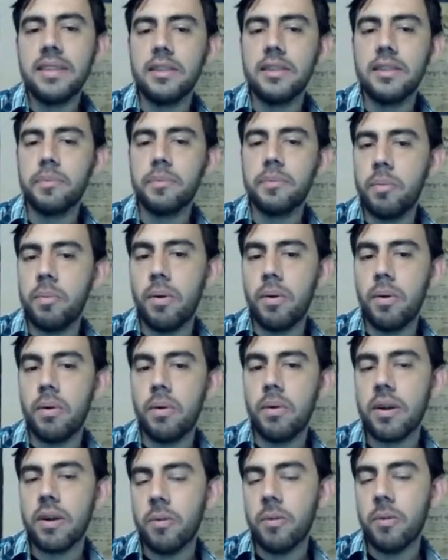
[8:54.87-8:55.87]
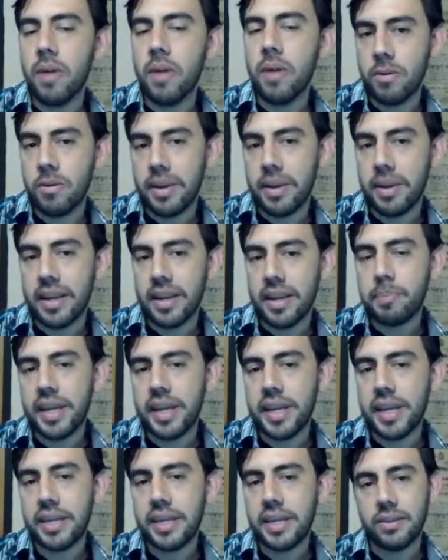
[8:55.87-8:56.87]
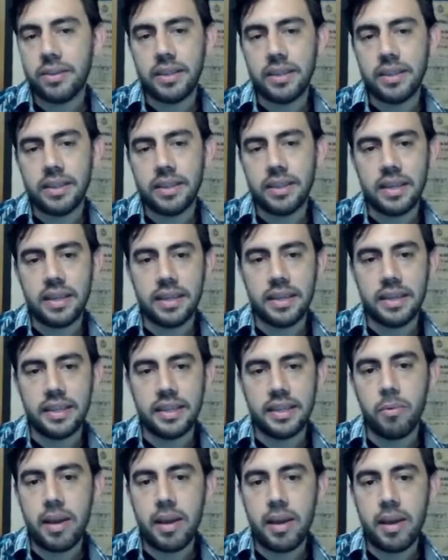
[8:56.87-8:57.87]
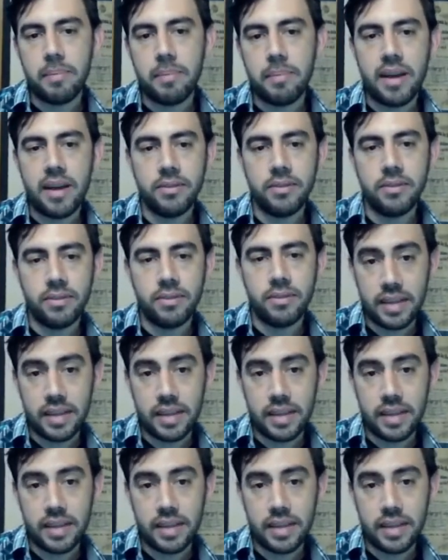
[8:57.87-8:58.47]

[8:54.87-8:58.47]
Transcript: is provoke an overexpansion in the white pawns,